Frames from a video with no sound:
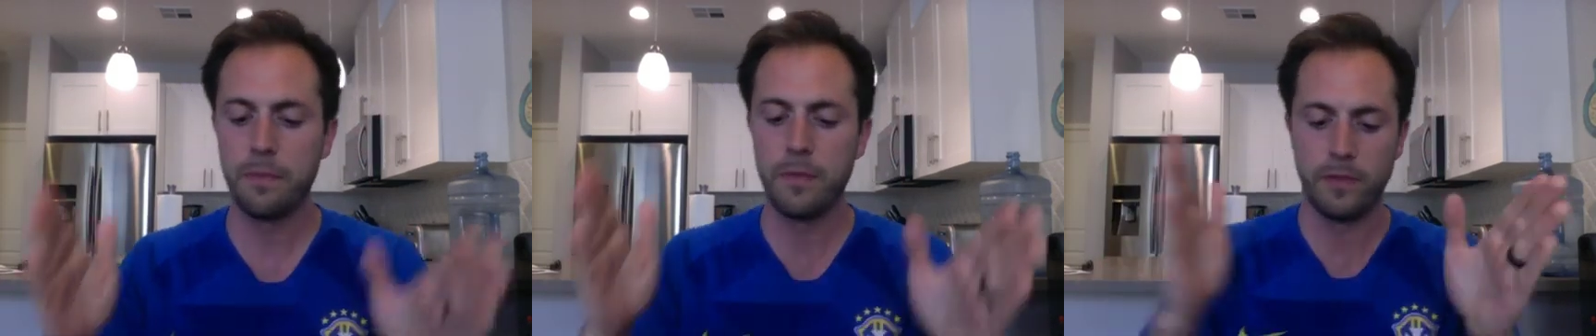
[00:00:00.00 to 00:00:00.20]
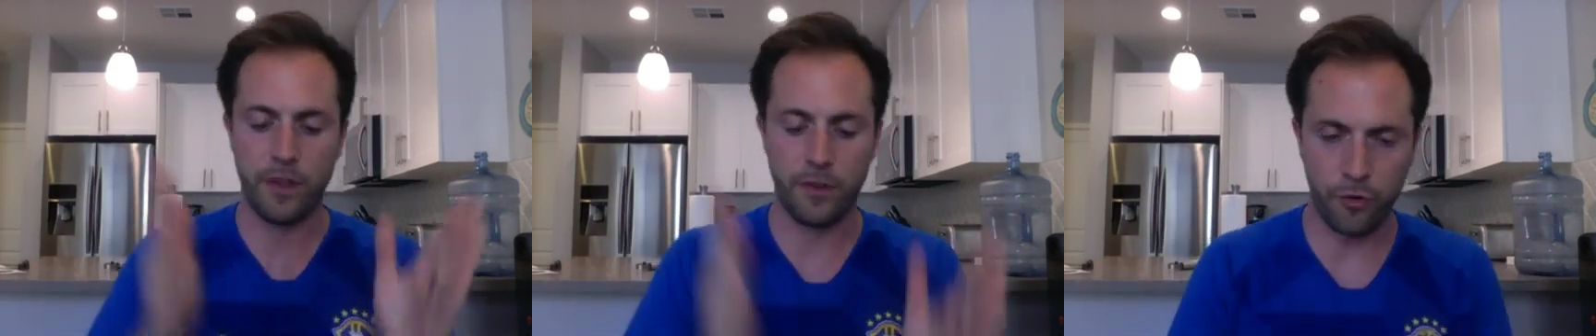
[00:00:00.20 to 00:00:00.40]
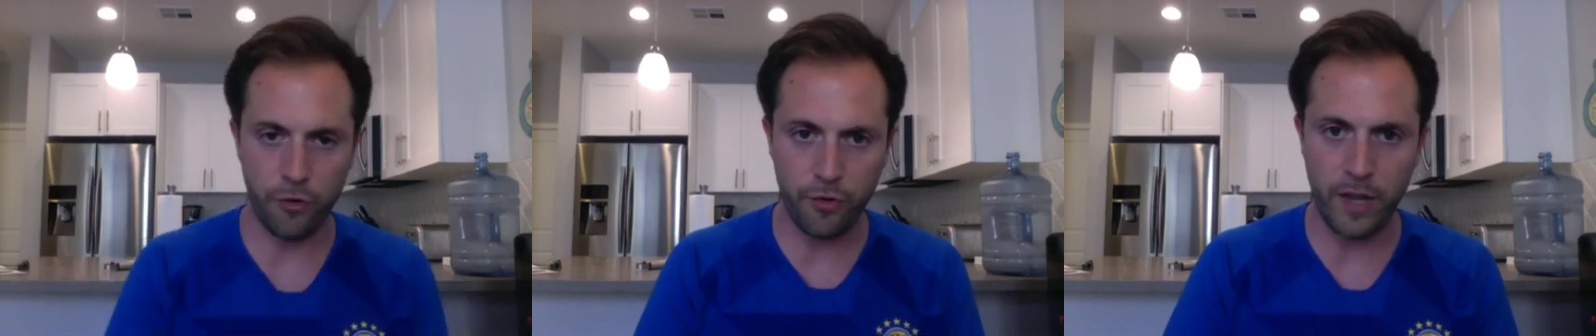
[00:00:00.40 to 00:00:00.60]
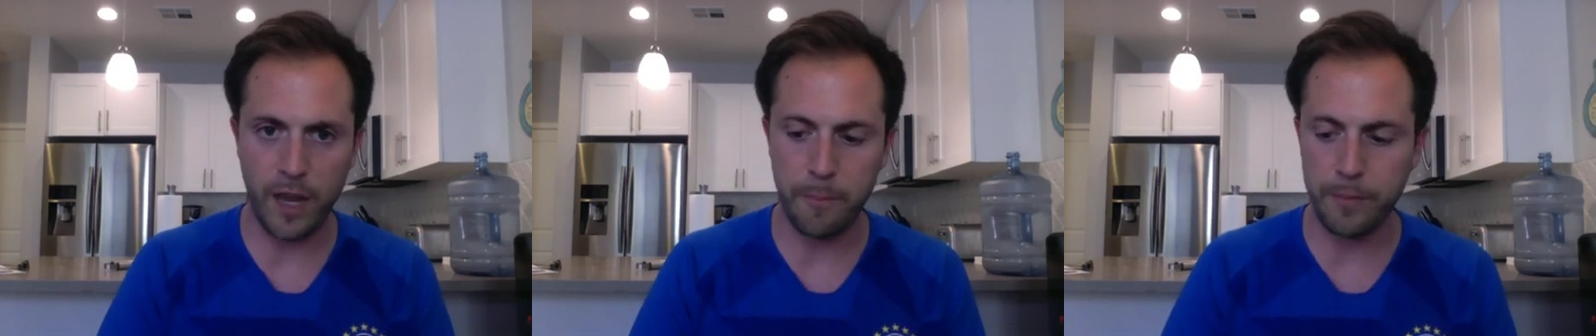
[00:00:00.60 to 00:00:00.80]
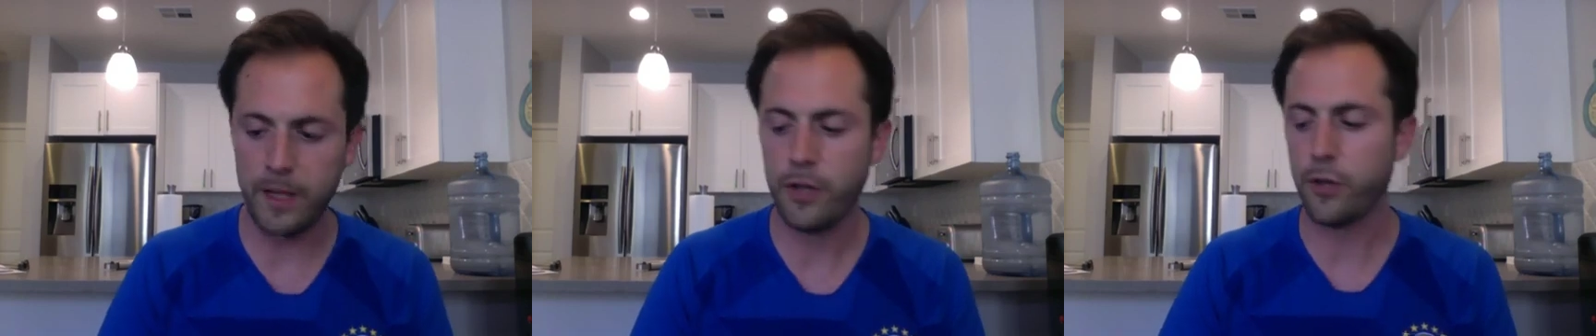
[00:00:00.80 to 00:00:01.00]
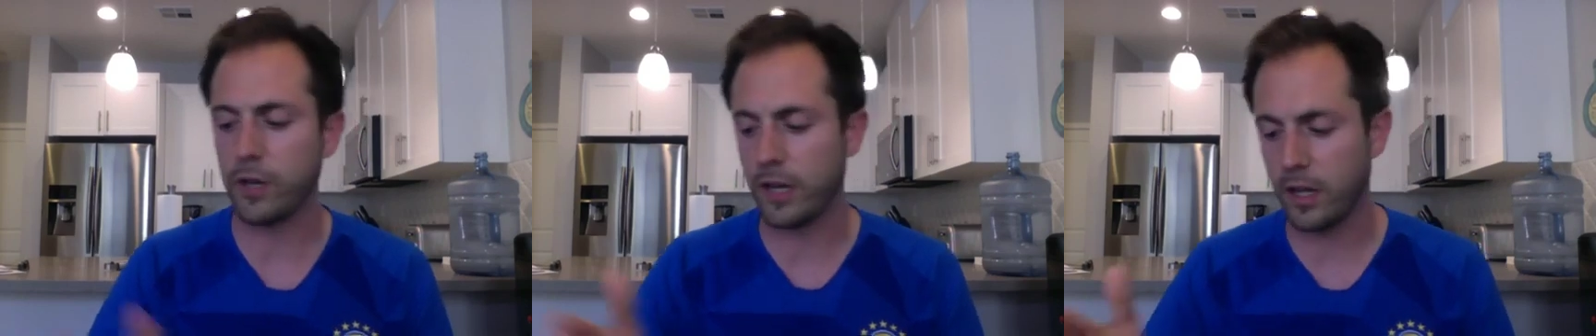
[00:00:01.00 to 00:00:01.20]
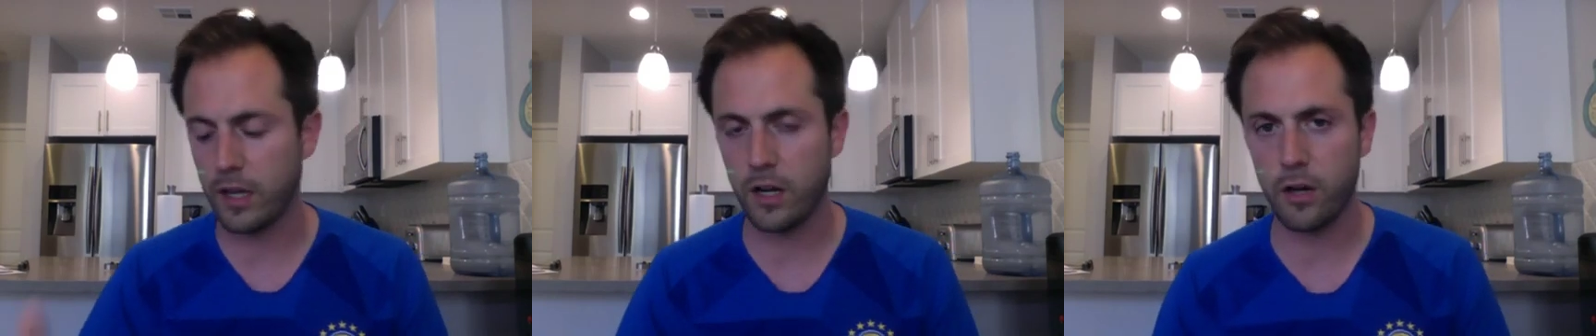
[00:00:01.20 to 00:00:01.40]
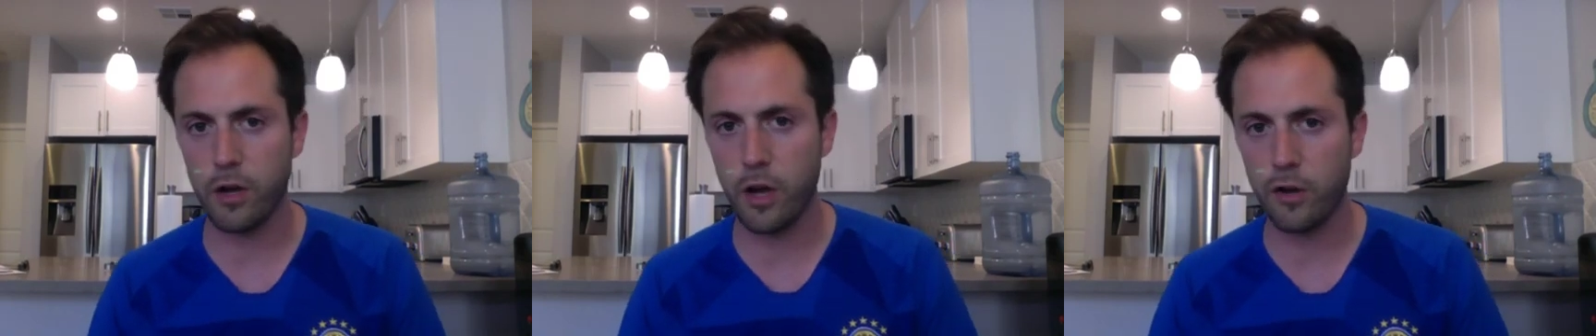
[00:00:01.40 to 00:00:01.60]
This is your game plan. You're going to get
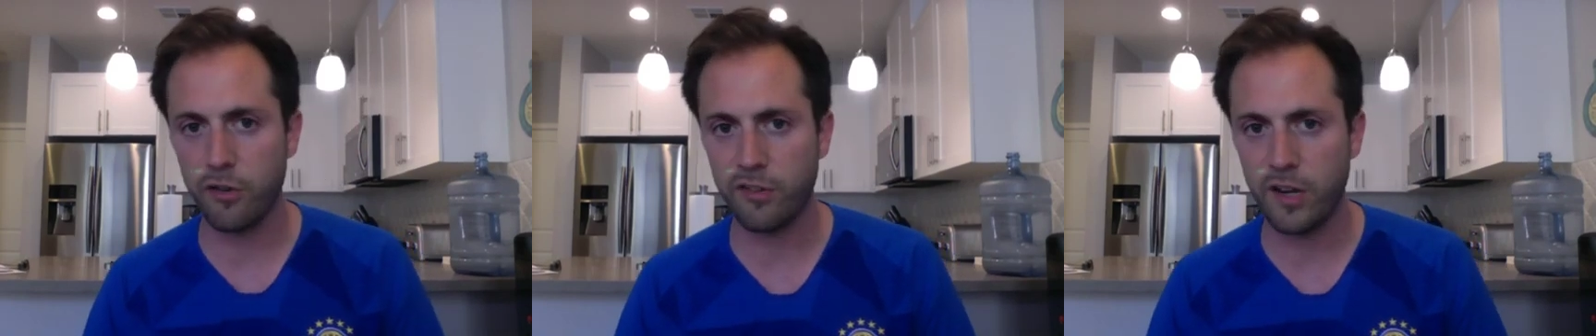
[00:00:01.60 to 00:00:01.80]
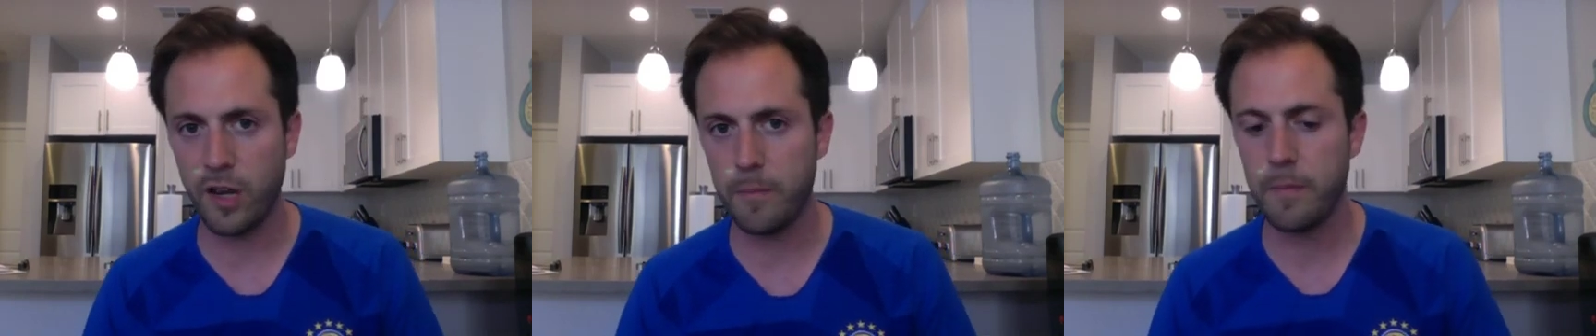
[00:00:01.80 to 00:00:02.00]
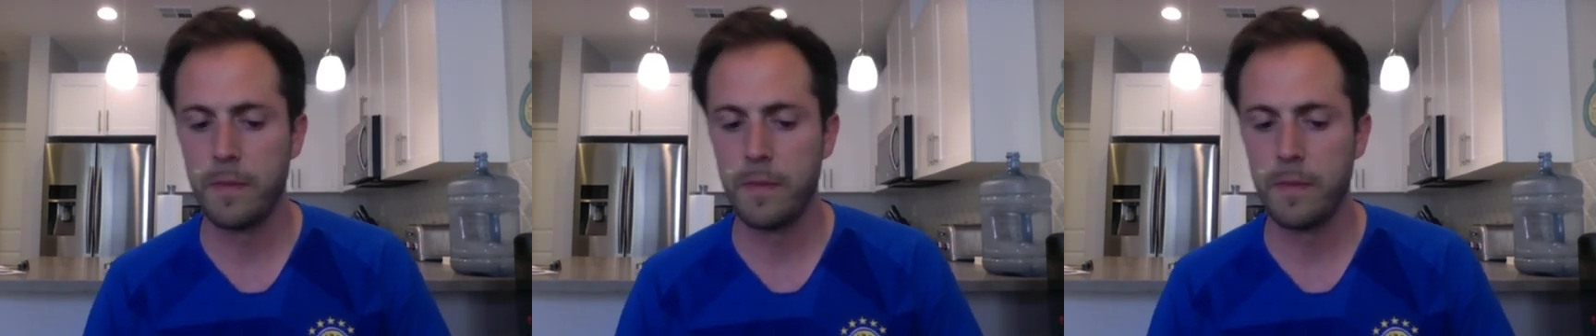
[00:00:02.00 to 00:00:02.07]
on auto ship.